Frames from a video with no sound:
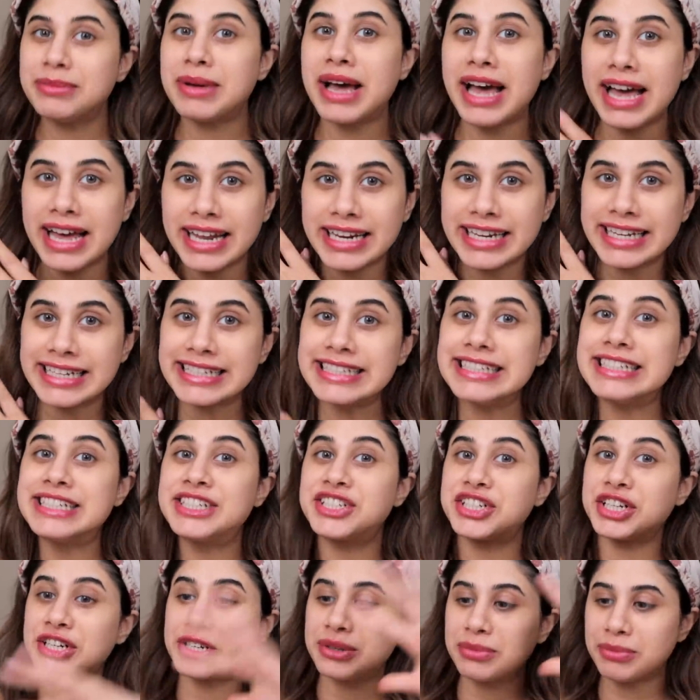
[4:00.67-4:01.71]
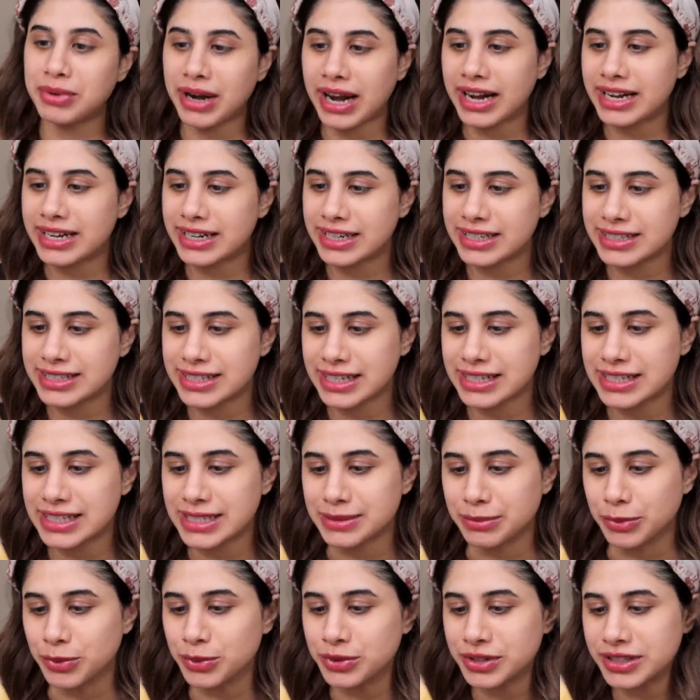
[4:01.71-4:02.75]
man? Instant brightness and
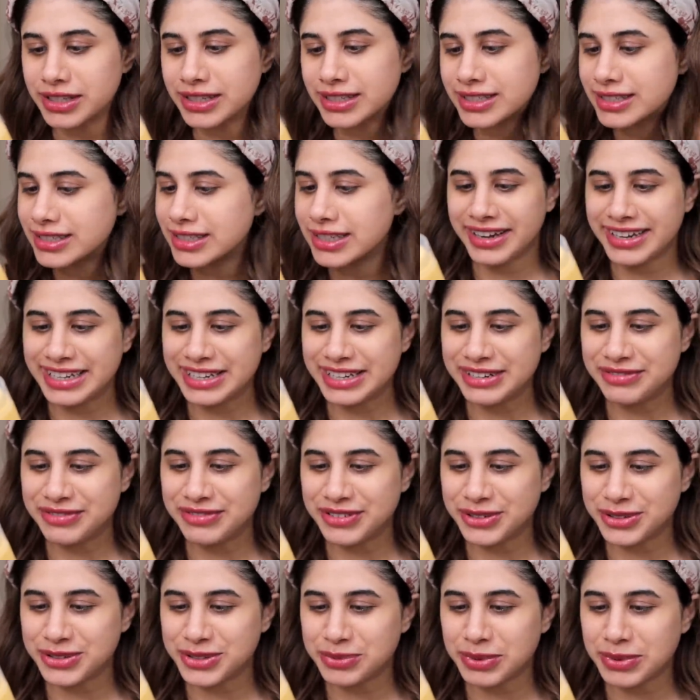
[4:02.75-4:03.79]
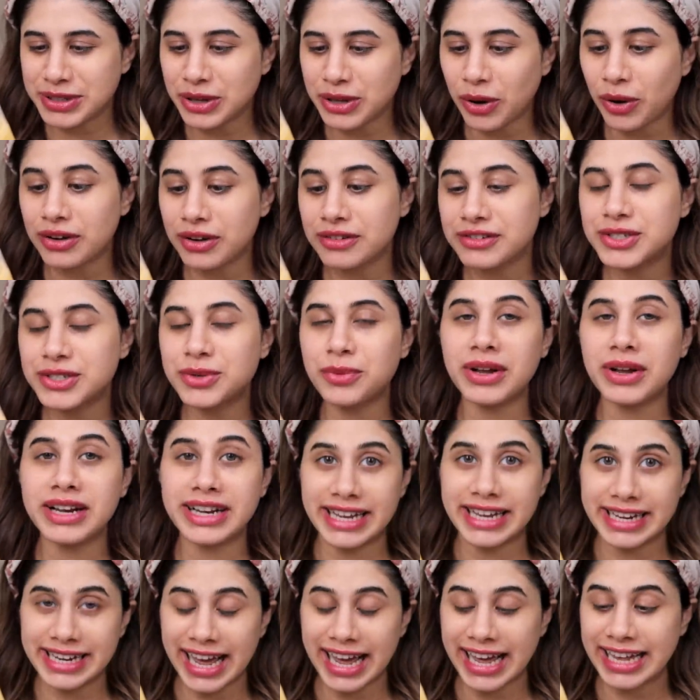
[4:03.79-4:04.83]
smoothness. Infused with olive
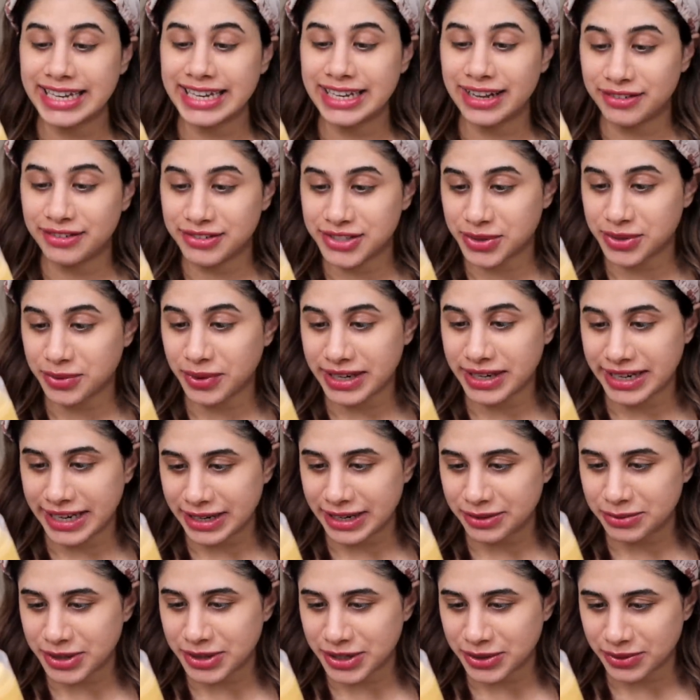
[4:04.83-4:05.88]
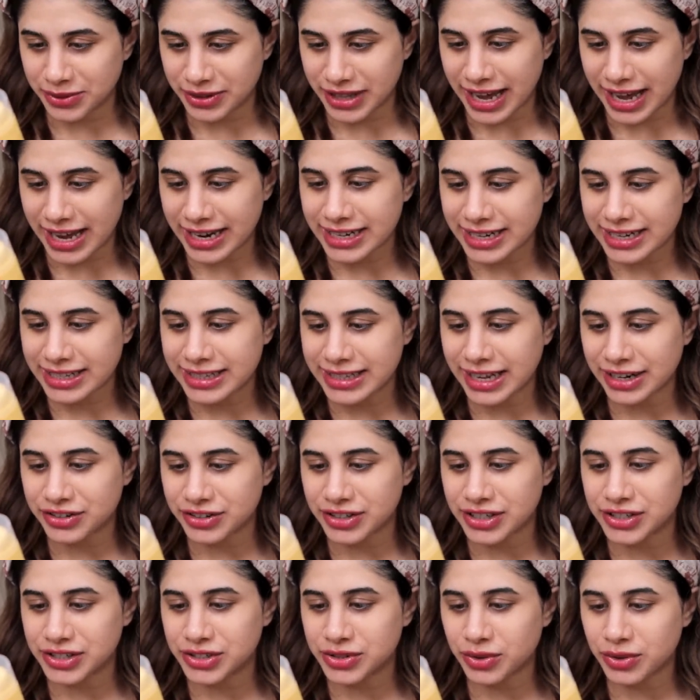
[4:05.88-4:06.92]
squalane. I love squalane, we know that. That
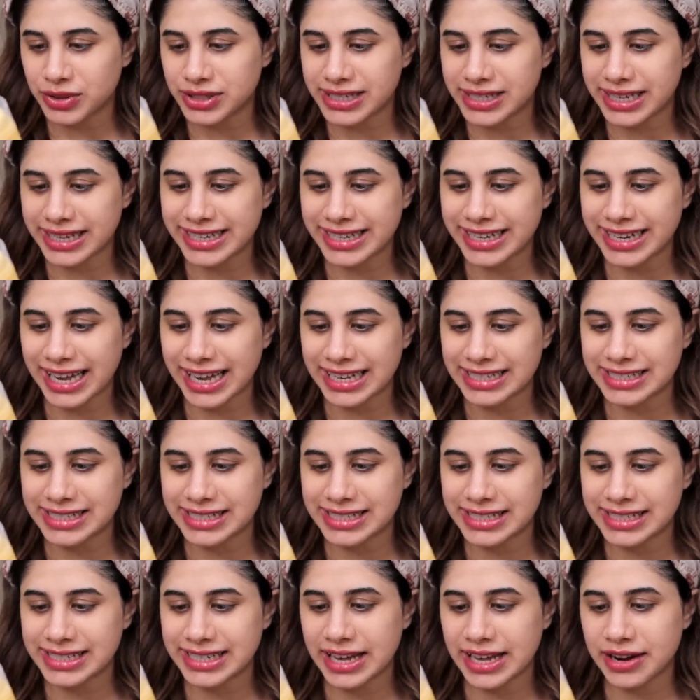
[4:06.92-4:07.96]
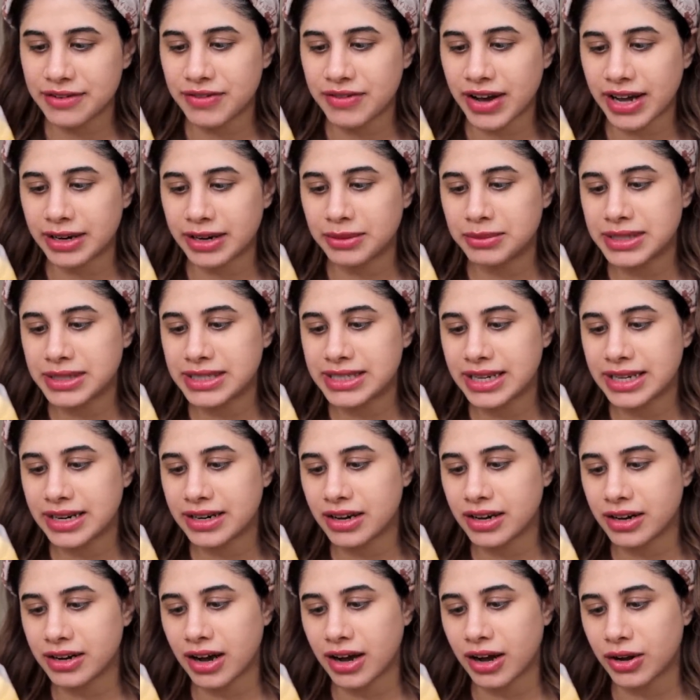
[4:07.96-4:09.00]
restores skin elasticity and vitamin C and
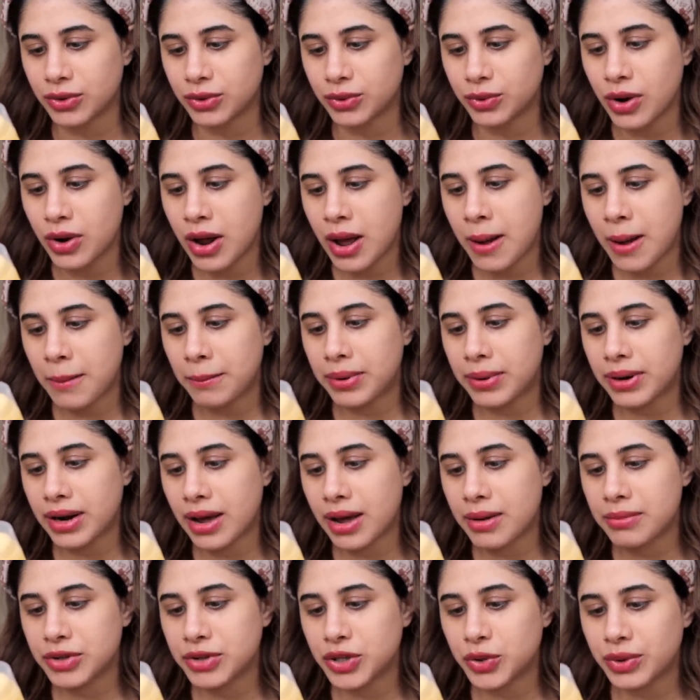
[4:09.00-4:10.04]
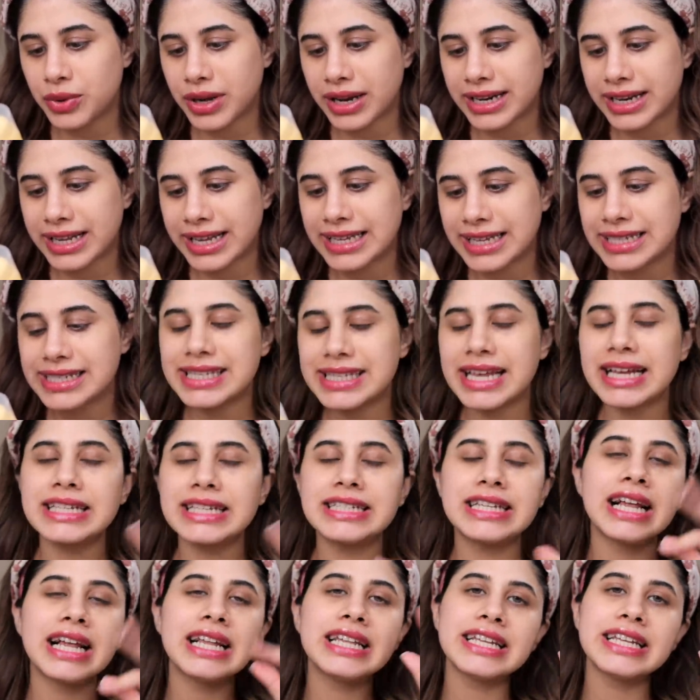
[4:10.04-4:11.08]
kakadu plum. You can kiss that
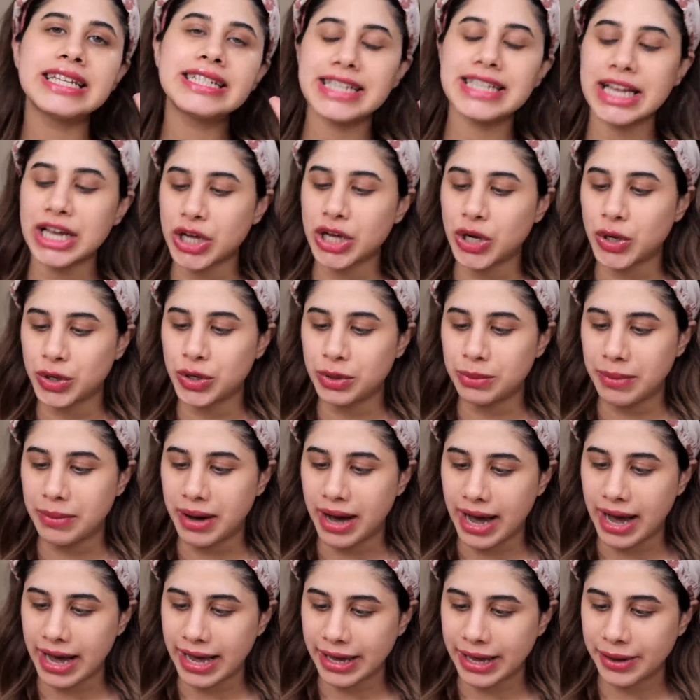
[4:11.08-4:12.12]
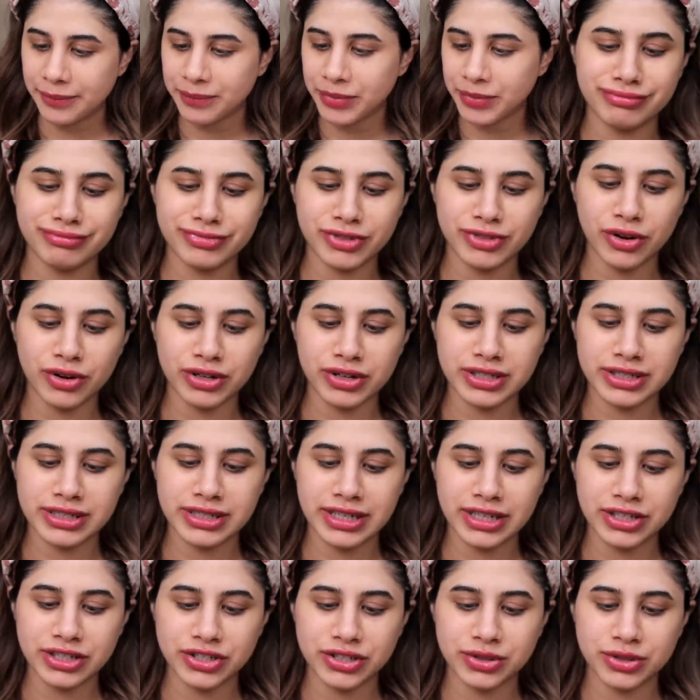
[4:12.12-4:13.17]
dullness a goodbye.
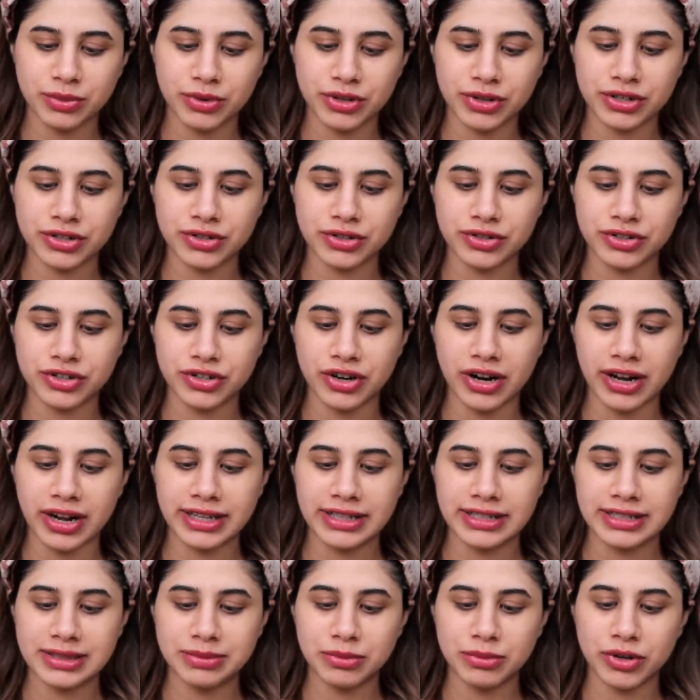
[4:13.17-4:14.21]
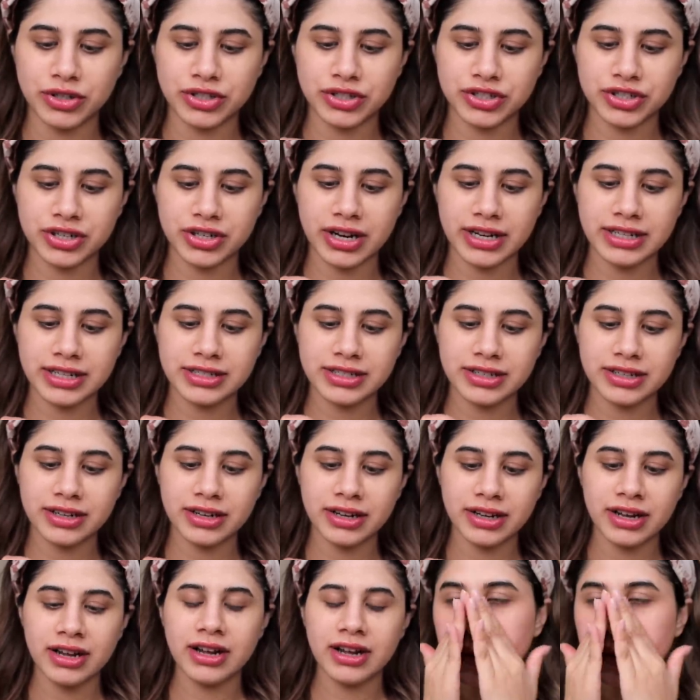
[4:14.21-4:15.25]
Honestly, I just wanted to try this moisturizer.
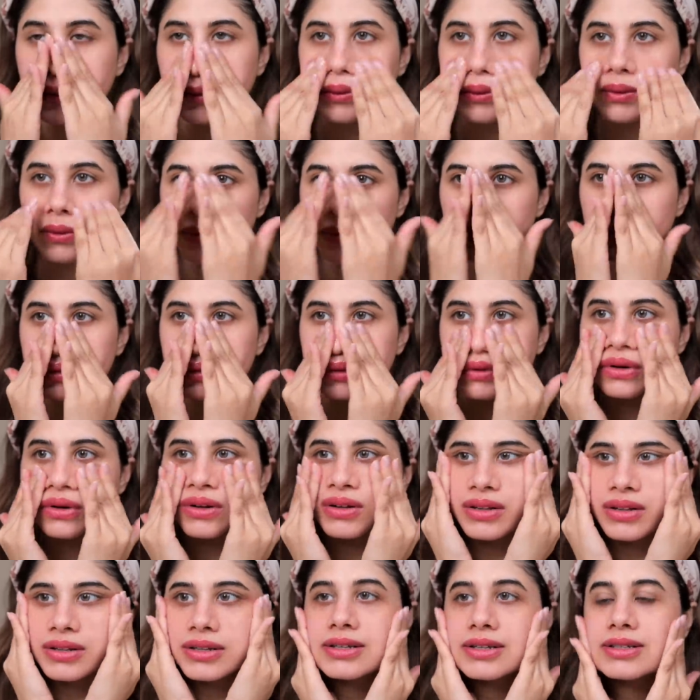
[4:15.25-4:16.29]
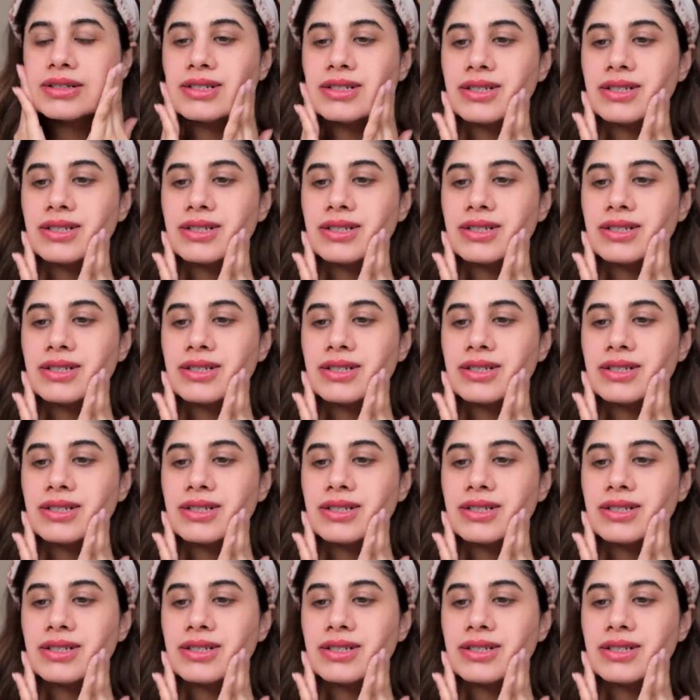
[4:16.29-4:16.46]
Cool. It